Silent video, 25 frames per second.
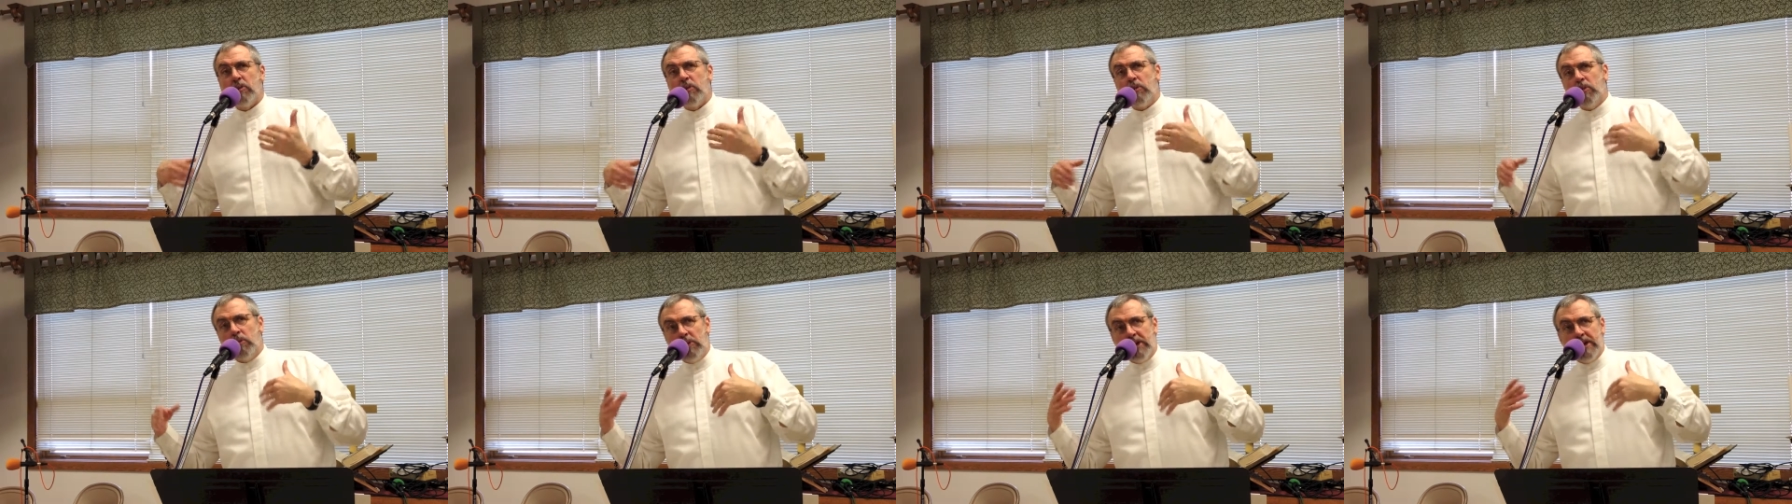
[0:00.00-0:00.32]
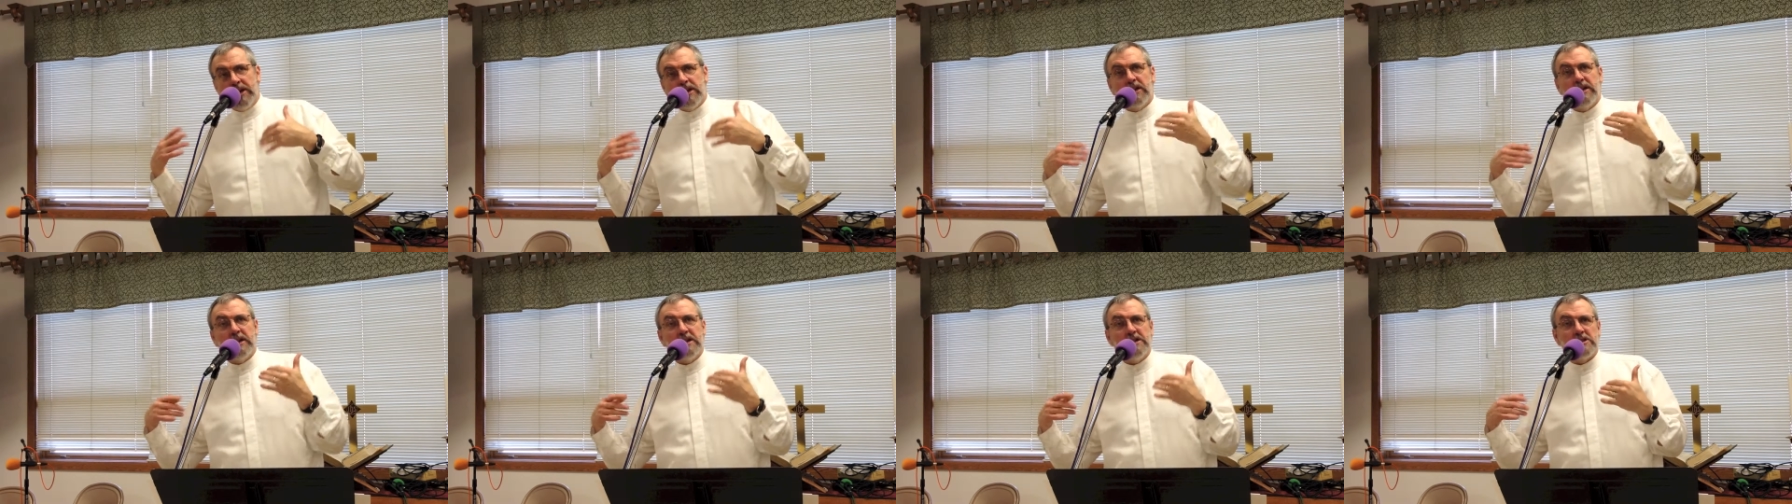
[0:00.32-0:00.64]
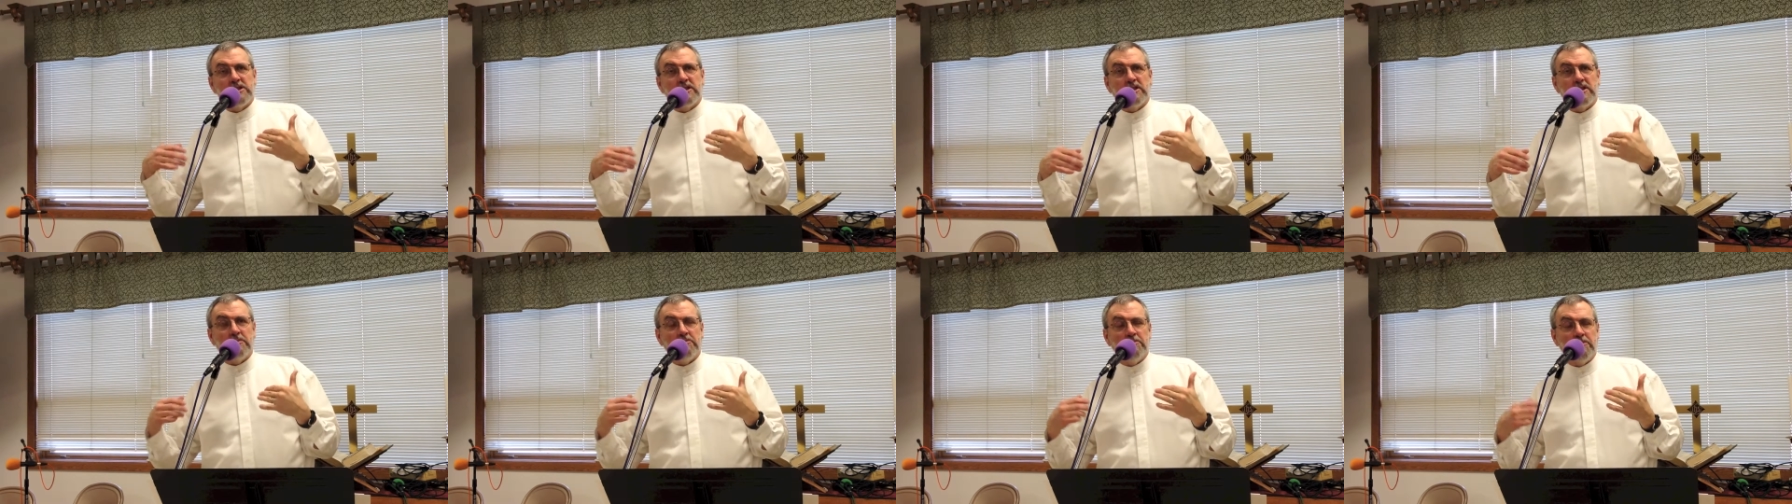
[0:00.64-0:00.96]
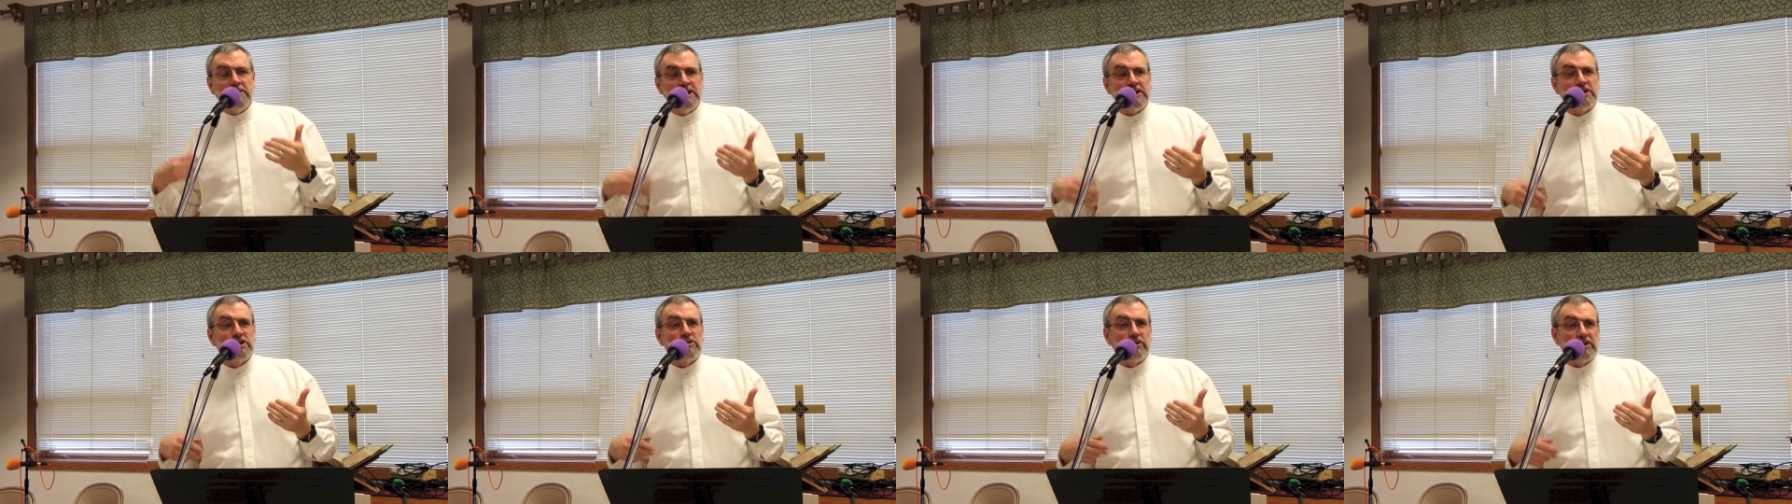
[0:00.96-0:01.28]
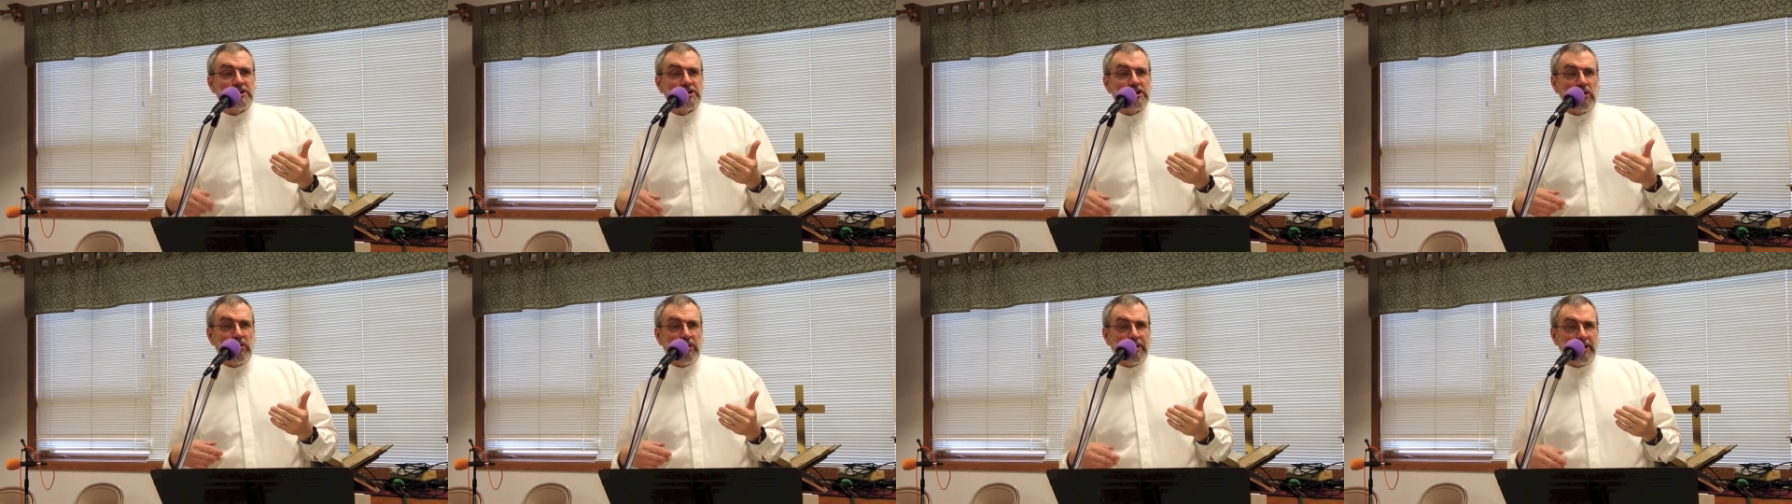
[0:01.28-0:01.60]
we can easily miss
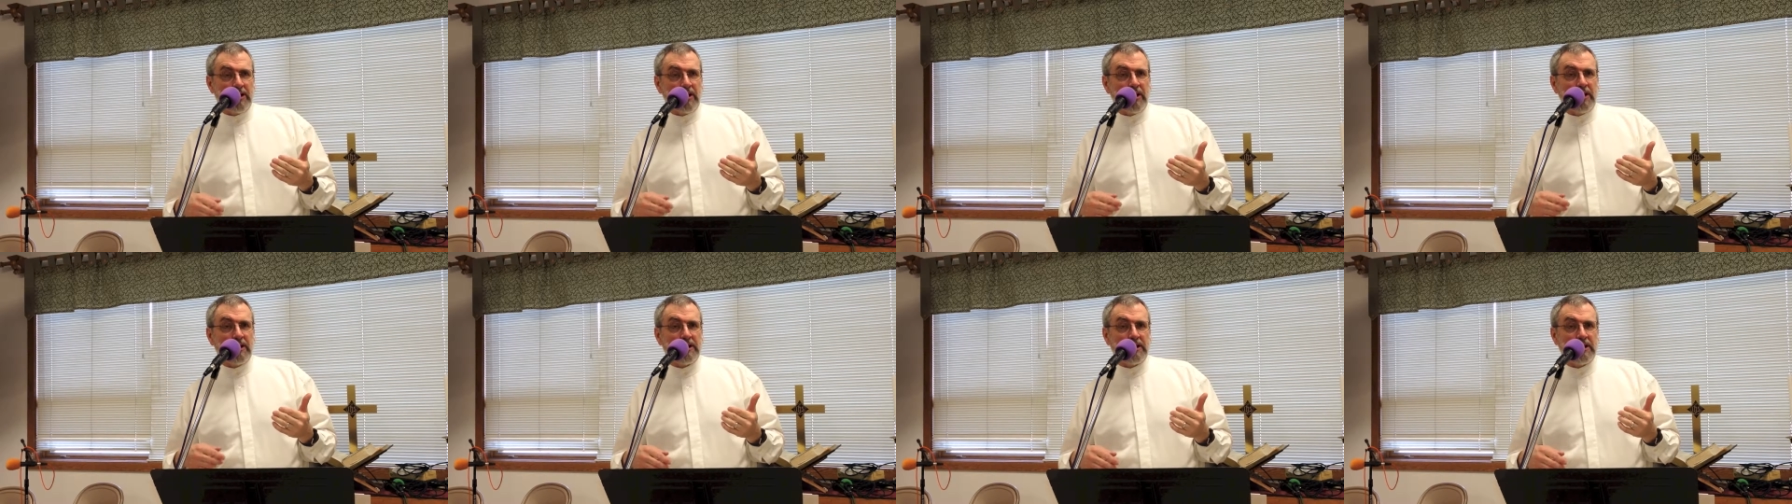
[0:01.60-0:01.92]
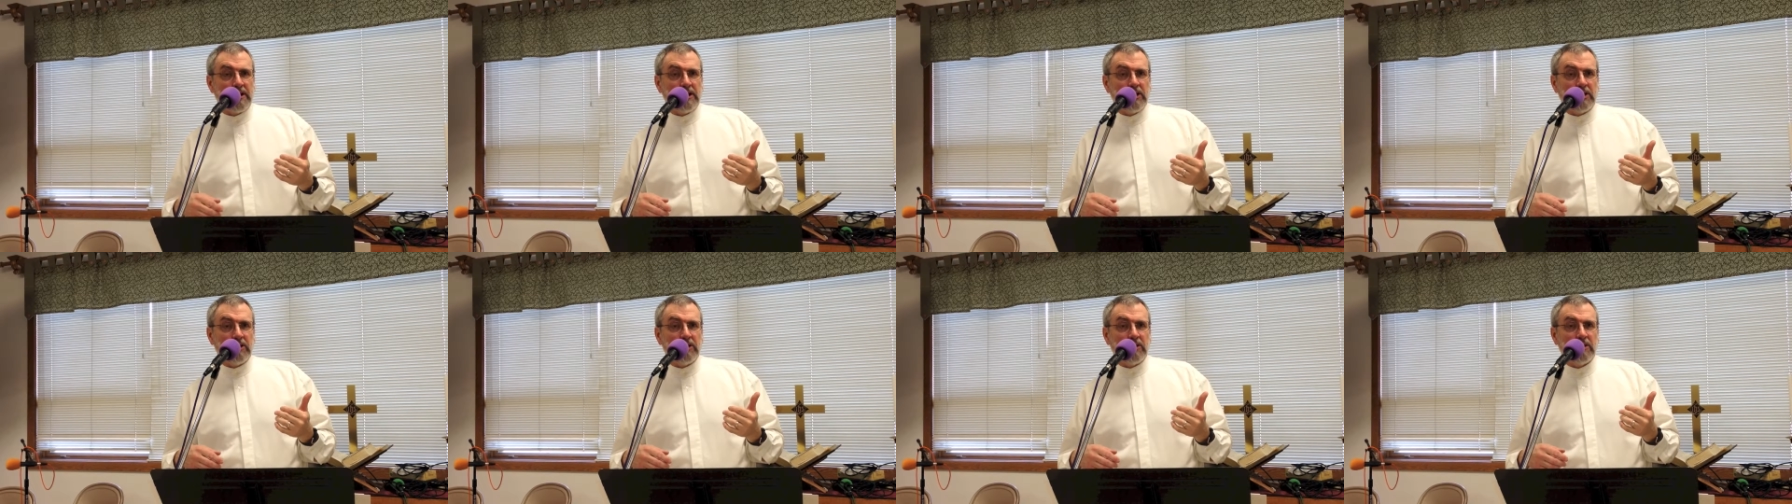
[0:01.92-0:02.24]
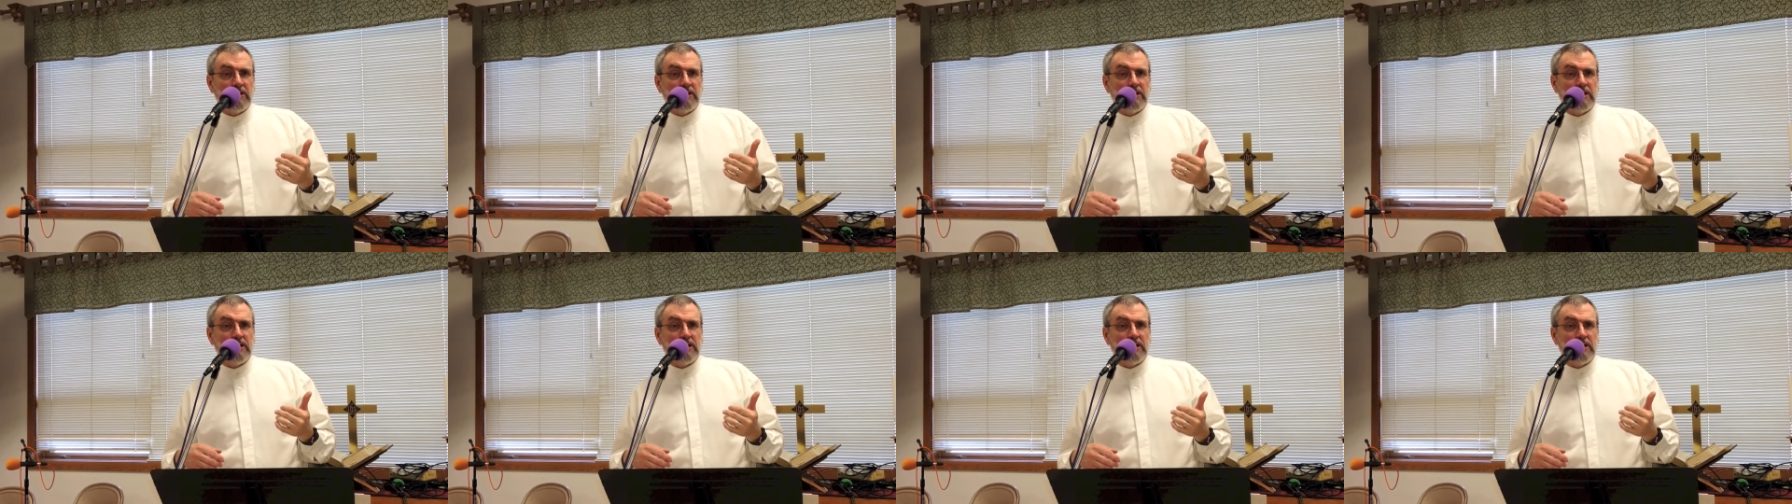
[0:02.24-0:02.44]
what's going on here